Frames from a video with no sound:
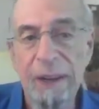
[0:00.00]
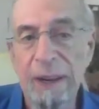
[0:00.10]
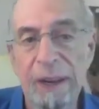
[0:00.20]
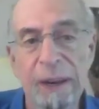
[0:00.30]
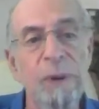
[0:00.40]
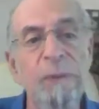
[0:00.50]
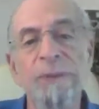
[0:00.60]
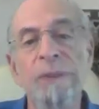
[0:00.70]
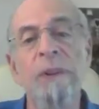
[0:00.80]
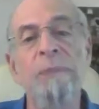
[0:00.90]
a room
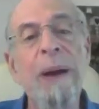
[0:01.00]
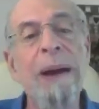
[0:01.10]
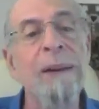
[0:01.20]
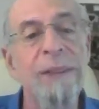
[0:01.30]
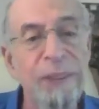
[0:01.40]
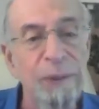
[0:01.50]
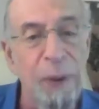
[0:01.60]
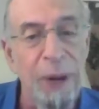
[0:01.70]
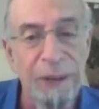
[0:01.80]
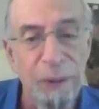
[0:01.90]
full of parents who
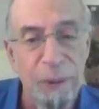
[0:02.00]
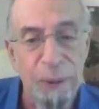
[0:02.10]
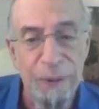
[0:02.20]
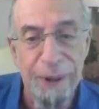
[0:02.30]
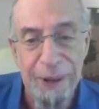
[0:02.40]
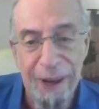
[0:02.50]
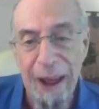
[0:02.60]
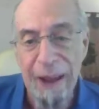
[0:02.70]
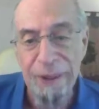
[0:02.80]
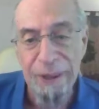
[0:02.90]
wanted to improve the
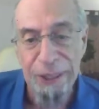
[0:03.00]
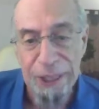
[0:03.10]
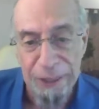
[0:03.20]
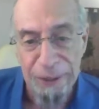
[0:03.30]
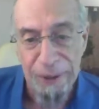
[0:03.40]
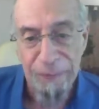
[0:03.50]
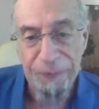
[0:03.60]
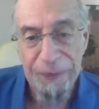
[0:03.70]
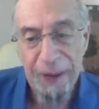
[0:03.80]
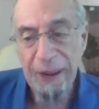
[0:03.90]
lives of their children.
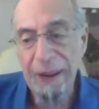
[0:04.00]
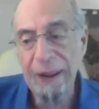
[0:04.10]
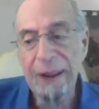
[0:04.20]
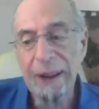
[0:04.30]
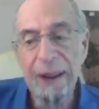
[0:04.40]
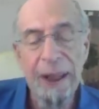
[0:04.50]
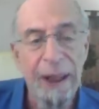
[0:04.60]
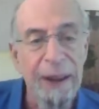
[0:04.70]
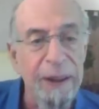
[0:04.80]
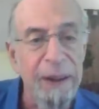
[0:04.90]

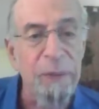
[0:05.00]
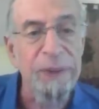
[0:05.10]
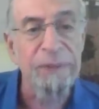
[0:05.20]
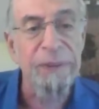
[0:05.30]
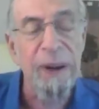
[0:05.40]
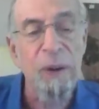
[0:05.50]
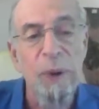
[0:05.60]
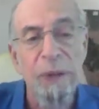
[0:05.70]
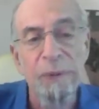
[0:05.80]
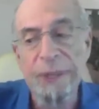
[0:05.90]
And it was a very
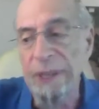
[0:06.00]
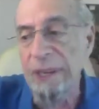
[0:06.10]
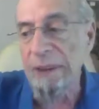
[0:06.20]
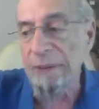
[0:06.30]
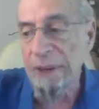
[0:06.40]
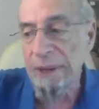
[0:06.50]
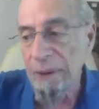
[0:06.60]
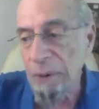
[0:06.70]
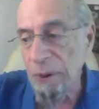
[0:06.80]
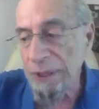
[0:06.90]
well received
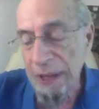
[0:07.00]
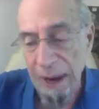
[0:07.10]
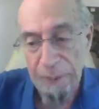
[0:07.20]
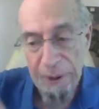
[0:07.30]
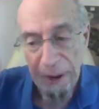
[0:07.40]
workshop.